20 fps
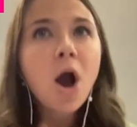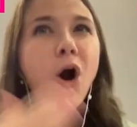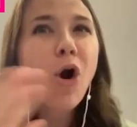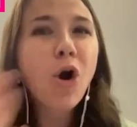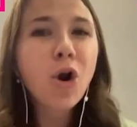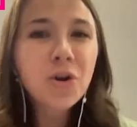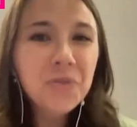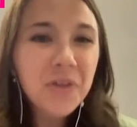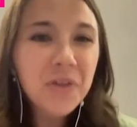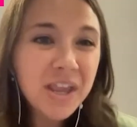
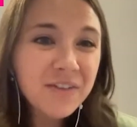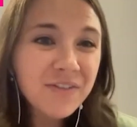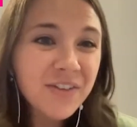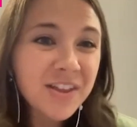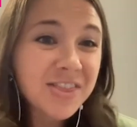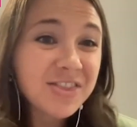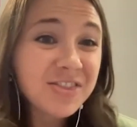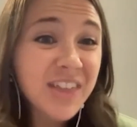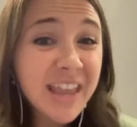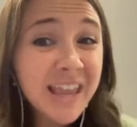Are they
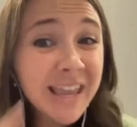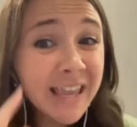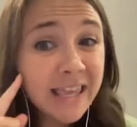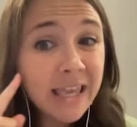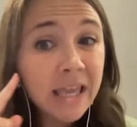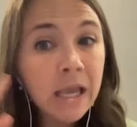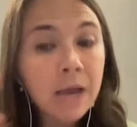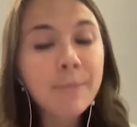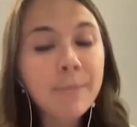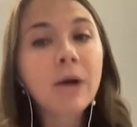even
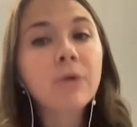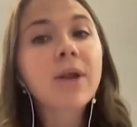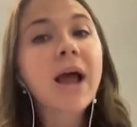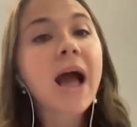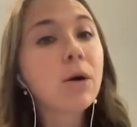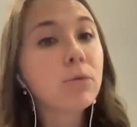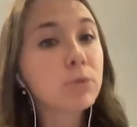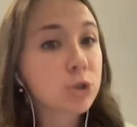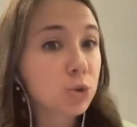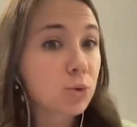thinking about
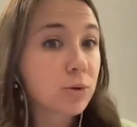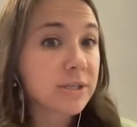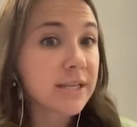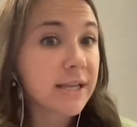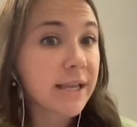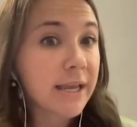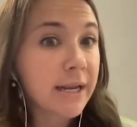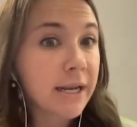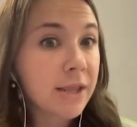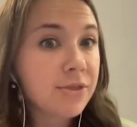
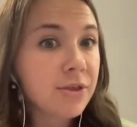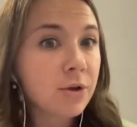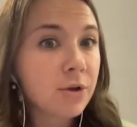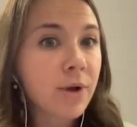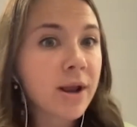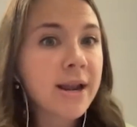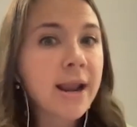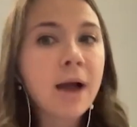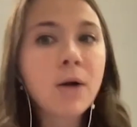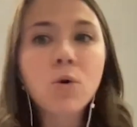outsourcing anything
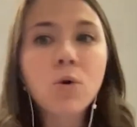right now?